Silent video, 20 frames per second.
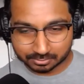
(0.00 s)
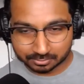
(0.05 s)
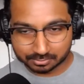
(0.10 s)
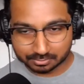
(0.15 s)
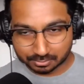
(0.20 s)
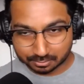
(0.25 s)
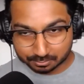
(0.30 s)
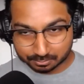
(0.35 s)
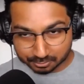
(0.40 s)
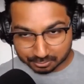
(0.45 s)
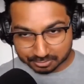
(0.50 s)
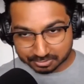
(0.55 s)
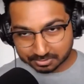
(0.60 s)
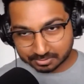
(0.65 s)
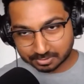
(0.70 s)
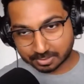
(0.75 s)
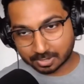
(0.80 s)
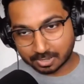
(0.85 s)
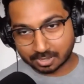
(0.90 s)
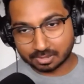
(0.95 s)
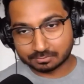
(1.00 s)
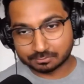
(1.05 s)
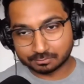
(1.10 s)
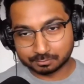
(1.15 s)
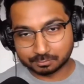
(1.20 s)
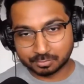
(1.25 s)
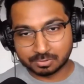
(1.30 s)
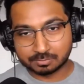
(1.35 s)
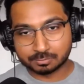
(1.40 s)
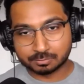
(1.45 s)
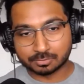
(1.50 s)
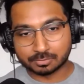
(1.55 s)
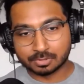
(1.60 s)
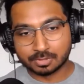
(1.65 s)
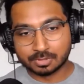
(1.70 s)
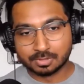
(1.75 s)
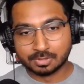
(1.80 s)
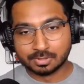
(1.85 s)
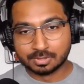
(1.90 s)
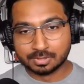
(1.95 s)
to the community that I have with people
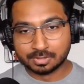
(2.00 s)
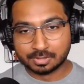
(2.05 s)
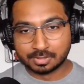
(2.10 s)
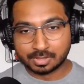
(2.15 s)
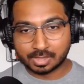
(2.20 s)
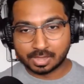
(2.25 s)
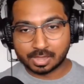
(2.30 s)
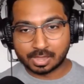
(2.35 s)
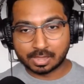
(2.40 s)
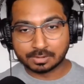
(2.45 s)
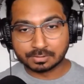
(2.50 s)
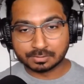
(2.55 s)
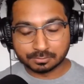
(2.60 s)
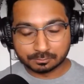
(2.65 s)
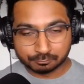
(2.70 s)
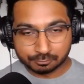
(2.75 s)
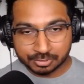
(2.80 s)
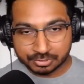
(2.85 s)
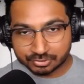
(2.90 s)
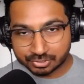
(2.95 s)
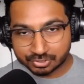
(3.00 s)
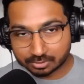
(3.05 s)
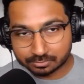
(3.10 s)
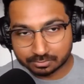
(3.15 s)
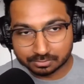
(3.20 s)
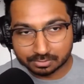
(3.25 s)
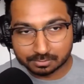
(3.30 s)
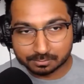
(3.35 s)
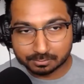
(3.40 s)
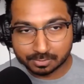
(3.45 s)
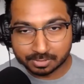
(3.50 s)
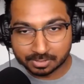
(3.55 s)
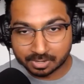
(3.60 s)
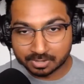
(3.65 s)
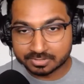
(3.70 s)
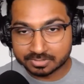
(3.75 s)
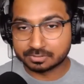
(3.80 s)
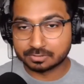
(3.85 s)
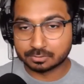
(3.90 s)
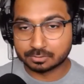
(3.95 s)
and reach out to them and
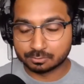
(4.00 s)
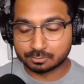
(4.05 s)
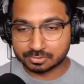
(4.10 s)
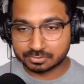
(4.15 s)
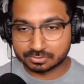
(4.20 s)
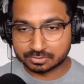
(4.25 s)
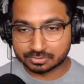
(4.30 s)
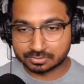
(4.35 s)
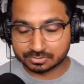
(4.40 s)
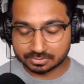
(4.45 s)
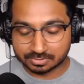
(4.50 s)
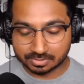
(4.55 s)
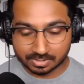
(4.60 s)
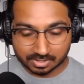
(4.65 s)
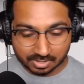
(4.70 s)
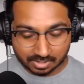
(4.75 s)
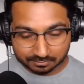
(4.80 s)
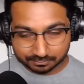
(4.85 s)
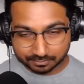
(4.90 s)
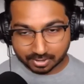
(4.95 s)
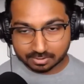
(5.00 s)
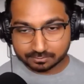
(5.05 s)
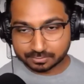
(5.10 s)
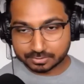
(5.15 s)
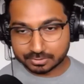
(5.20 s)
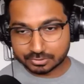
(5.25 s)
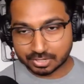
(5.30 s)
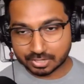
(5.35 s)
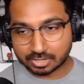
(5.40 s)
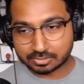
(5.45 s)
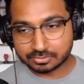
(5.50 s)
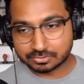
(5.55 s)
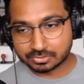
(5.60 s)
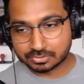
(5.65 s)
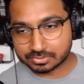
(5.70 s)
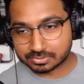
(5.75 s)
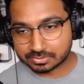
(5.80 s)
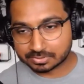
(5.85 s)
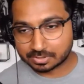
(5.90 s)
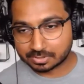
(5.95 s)
ask any questions. If I have any
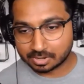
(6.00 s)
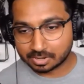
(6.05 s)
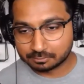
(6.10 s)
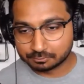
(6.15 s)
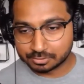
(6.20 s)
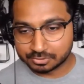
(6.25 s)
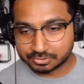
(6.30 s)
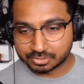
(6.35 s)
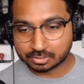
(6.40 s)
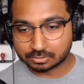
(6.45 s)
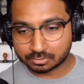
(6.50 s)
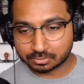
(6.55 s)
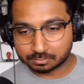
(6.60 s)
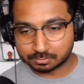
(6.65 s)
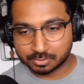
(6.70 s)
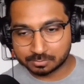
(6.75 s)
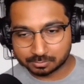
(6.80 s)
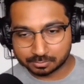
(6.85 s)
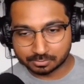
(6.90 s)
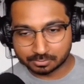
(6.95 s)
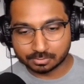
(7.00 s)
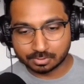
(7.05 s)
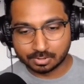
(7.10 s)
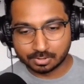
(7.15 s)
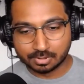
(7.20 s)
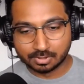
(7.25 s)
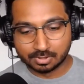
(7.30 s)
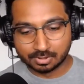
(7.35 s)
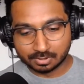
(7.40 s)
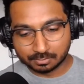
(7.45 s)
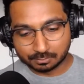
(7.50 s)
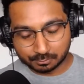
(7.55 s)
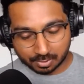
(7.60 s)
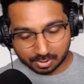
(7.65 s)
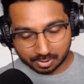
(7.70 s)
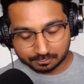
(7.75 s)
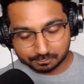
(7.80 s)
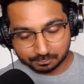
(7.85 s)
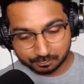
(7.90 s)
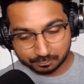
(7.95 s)
challenges, I reach out to the people
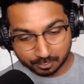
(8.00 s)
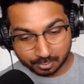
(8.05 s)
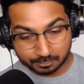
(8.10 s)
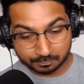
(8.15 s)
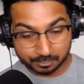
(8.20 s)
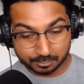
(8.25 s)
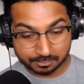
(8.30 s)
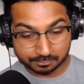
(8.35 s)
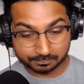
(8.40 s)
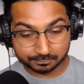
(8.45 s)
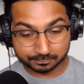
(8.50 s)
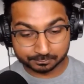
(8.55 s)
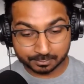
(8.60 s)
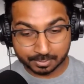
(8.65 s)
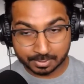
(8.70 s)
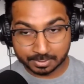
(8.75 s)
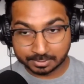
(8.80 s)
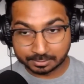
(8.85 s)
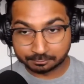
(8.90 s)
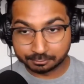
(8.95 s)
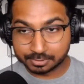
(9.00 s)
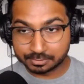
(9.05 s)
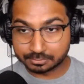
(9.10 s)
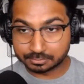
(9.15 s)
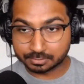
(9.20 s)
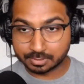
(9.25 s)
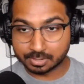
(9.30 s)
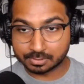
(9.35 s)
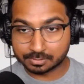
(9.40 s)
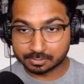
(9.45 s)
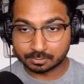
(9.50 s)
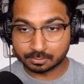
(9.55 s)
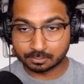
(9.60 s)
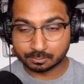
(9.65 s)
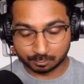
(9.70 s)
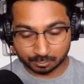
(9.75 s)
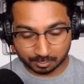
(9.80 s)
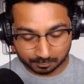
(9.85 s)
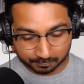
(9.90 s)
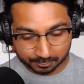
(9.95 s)
we've created together.
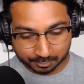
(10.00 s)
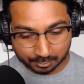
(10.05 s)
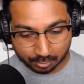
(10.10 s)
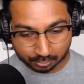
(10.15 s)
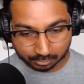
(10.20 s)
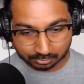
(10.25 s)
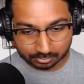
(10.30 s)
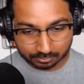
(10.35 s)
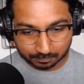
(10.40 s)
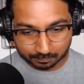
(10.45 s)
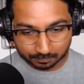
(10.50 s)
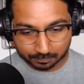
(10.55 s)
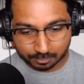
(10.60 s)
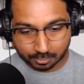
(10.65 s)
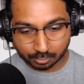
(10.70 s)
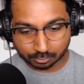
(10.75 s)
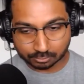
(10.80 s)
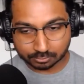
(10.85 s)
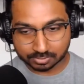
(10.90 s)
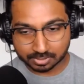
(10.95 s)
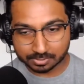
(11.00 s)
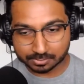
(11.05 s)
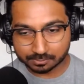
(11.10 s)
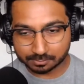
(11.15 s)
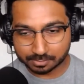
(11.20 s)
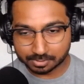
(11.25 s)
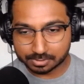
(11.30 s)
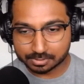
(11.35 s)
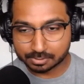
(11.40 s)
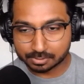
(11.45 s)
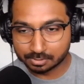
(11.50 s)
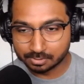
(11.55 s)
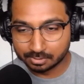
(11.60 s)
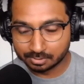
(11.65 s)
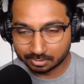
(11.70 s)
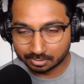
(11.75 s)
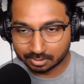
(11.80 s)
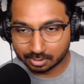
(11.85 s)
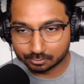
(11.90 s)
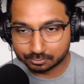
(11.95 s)
We got together in
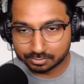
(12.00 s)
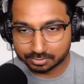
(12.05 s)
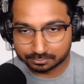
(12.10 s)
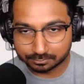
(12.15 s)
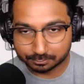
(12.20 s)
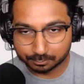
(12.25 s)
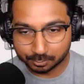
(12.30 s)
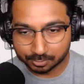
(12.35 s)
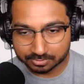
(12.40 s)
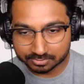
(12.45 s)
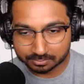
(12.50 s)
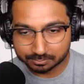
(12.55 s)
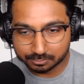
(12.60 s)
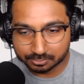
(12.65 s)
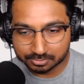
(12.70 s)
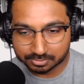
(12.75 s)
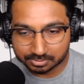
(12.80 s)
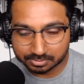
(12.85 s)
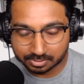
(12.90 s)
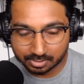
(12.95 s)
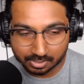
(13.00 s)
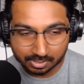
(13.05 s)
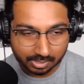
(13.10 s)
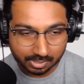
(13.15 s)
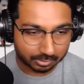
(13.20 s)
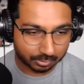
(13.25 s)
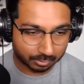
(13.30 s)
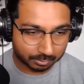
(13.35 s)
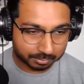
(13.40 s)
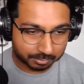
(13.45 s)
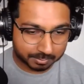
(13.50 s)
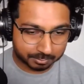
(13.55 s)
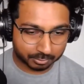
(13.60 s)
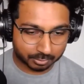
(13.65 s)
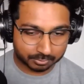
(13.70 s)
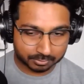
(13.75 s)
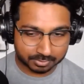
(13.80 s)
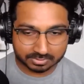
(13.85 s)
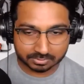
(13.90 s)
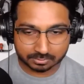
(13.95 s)
Cloud Native Wales community. A lot of people
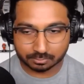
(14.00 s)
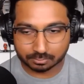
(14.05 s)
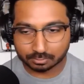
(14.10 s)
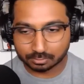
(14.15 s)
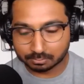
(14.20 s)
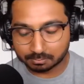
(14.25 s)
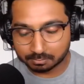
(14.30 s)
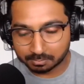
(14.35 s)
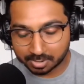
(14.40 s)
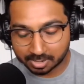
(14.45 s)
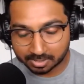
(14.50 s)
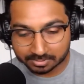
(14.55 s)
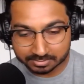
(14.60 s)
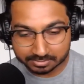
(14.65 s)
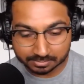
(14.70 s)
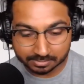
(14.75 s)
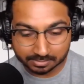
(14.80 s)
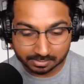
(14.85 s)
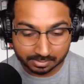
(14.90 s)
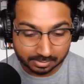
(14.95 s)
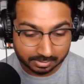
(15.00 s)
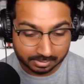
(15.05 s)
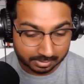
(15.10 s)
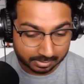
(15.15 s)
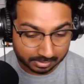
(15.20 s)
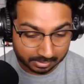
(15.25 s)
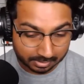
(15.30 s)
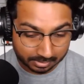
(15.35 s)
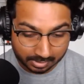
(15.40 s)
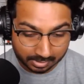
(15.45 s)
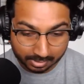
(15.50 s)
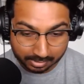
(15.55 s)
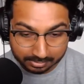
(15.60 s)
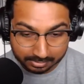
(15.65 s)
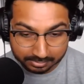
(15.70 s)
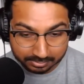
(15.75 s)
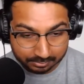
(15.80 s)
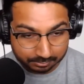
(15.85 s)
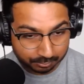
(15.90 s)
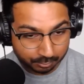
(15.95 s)
on this call, Matt
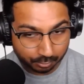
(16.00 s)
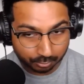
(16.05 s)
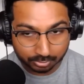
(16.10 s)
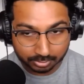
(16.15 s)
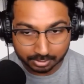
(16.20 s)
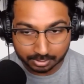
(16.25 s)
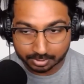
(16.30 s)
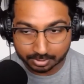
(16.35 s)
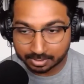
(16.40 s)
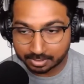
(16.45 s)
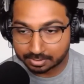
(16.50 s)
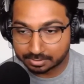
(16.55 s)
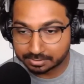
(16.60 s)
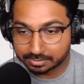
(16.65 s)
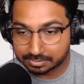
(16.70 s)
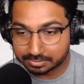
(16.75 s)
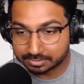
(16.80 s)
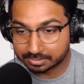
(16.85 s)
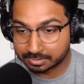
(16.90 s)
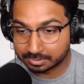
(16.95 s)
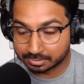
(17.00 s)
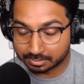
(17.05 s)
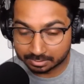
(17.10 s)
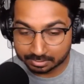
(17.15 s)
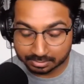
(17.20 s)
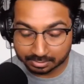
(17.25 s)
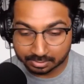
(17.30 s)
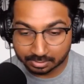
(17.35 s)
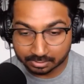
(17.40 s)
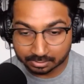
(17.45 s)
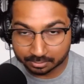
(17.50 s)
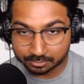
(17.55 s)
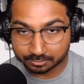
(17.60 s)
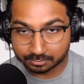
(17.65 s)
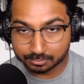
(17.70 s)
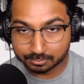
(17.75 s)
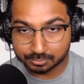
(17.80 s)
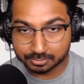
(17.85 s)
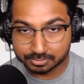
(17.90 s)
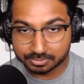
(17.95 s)
and Paula, and in other
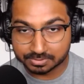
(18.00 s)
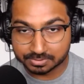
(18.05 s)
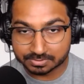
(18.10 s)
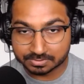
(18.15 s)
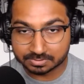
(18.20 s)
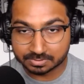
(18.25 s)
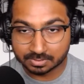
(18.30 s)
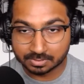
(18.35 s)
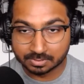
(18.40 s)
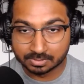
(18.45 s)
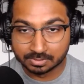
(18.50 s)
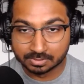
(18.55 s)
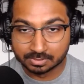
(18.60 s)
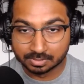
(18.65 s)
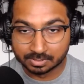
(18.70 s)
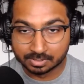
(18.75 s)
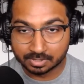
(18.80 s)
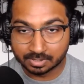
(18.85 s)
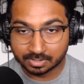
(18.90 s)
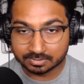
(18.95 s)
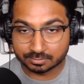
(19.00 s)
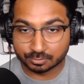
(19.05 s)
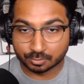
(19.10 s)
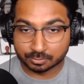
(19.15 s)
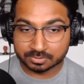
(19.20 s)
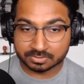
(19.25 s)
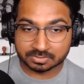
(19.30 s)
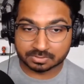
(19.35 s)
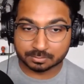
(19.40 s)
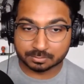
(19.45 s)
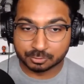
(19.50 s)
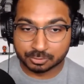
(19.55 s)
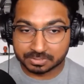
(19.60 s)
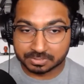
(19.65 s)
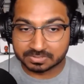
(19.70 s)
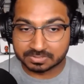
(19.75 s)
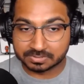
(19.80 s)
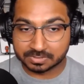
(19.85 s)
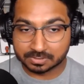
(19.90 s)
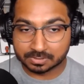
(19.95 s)
communities. As long as the community
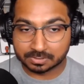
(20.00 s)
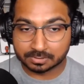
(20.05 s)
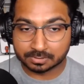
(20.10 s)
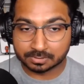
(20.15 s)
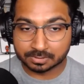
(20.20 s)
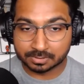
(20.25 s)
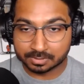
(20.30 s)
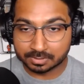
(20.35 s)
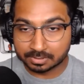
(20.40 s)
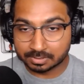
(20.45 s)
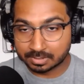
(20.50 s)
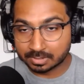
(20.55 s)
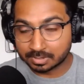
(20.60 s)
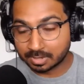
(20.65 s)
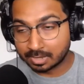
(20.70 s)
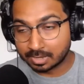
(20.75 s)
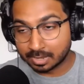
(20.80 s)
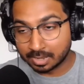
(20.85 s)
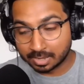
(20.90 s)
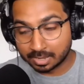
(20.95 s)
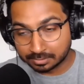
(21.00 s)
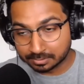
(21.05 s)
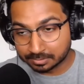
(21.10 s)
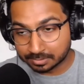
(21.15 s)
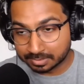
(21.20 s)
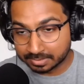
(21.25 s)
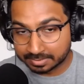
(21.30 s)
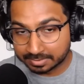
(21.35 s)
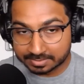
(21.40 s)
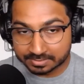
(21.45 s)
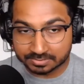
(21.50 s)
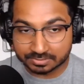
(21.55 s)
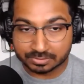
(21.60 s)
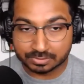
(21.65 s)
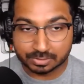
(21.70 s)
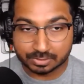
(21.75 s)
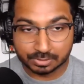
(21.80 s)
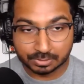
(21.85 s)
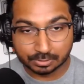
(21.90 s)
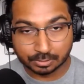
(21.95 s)
is there and it is
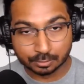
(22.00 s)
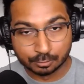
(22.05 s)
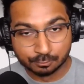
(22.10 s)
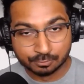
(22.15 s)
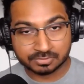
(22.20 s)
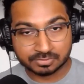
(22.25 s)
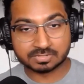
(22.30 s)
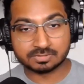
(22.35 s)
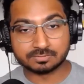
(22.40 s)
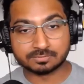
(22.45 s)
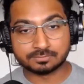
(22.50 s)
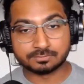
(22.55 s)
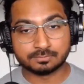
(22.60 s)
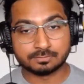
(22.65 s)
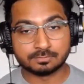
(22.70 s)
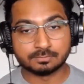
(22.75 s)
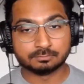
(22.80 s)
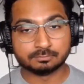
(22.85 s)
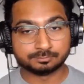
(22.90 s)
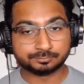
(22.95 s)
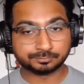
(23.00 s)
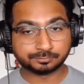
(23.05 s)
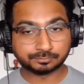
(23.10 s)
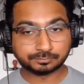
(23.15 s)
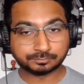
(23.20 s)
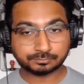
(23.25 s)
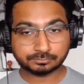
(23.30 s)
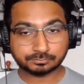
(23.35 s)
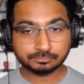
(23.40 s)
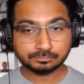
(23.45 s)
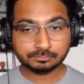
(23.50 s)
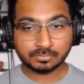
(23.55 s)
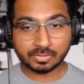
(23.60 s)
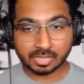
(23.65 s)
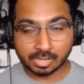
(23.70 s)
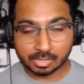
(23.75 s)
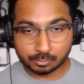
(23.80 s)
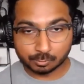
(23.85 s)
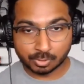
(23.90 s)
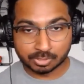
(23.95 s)
inclusive
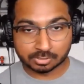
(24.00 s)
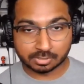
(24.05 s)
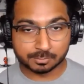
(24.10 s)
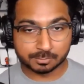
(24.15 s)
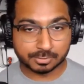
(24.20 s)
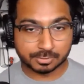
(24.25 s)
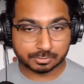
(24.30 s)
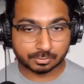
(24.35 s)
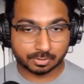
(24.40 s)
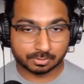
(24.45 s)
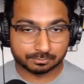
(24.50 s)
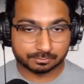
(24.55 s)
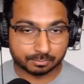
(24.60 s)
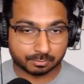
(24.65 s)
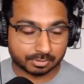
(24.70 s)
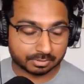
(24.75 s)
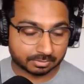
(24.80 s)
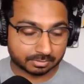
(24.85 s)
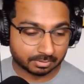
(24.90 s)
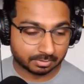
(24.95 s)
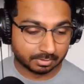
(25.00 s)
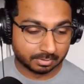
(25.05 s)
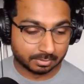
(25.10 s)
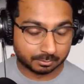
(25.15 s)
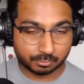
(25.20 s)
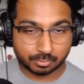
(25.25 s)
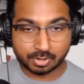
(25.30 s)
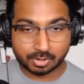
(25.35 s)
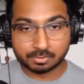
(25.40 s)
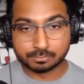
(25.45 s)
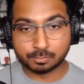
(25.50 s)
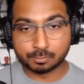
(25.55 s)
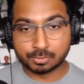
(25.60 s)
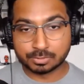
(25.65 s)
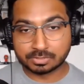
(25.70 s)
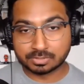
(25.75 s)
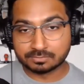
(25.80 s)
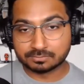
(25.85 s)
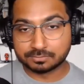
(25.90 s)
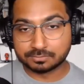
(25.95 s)
and welcoming to everyone, where
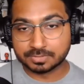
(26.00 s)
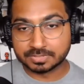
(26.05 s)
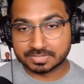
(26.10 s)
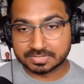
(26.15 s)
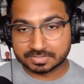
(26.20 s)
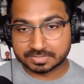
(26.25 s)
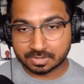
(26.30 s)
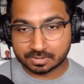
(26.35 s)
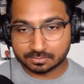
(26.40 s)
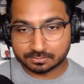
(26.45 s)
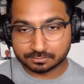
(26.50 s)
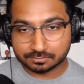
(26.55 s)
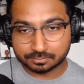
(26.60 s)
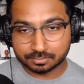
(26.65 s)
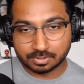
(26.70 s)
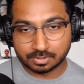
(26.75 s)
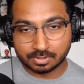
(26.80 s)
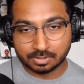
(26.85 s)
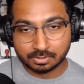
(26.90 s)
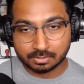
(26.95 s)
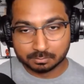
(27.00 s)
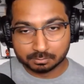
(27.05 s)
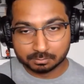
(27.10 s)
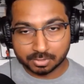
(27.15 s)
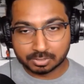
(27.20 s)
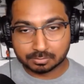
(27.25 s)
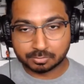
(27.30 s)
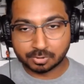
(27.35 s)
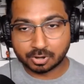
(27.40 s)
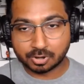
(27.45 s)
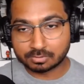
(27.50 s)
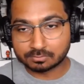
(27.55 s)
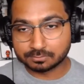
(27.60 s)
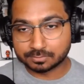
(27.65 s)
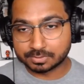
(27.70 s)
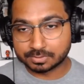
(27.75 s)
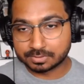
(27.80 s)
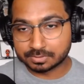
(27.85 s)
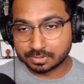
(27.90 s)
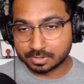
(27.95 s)
everyone can feel safe being part of
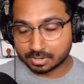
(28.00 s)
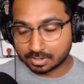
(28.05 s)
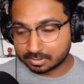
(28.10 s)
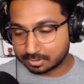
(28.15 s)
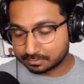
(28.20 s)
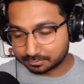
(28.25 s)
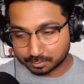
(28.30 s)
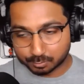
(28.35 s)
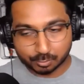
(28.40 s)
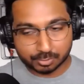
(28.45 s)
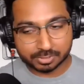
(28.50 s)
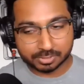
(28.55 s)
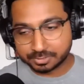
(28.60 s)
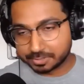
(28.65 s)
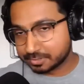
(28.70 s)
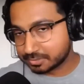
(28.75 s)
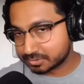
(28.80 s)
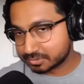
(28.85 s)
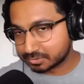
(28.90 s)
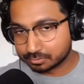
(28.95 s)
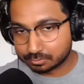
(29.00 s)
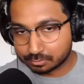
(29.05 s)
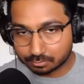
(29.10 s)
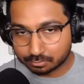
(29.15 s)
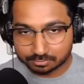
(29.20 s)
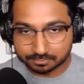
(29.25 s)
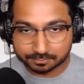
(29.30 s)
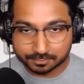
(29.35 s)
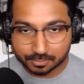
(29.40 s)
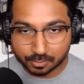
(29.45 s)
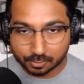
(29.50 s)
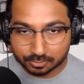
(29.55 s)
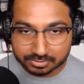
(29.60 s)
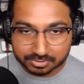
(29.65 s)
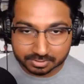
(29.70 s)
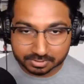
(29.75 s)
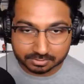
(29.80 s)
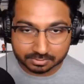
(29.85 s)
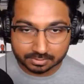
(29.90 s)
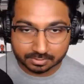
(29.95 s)
it, and everyone adheres to a code of
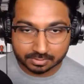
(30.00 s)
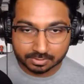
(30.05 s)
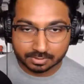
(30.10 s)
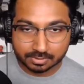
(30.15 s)
conduct